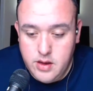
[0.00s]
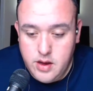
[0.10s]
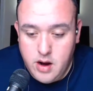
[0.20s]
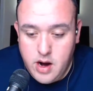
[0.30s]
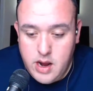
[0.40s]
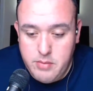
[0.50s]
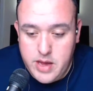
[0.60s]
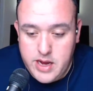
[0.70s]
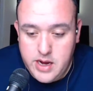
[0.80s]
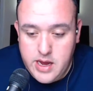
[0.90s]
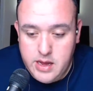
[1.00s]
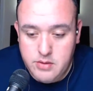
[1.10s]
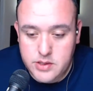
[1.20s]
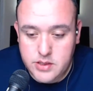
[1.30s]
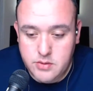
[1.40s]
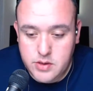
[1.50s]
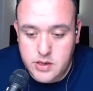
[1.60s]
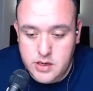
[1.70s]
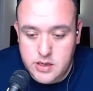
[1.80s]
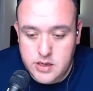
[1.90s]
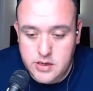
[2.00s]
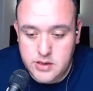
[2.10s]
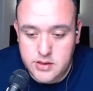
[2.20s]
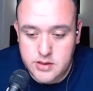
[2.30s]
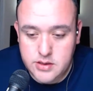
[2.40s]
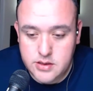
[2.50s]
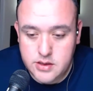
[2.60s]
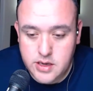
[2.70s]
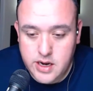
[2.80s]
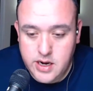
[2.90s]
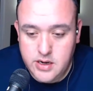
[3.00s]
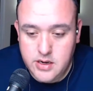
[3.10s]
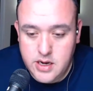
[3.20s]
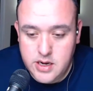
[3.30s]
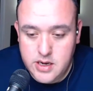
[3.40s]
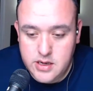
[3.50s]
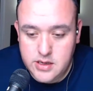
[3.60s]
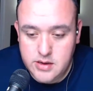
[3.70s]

All right, Maddie. Yeah, what's going on? Eating uh